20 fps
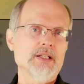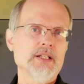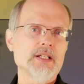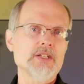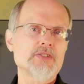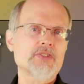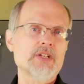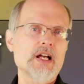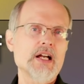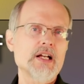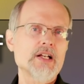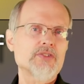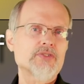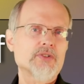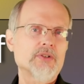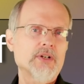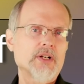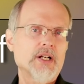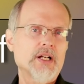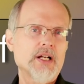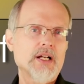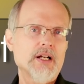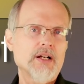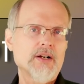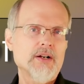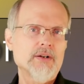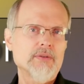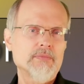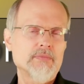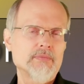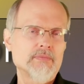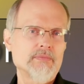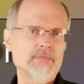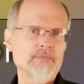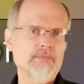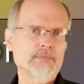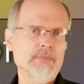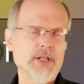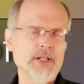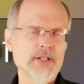These guys are uh, are
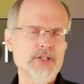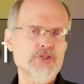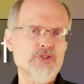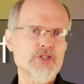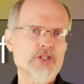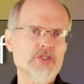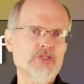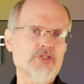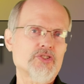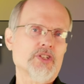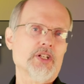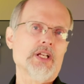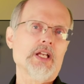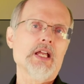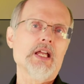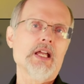malicious,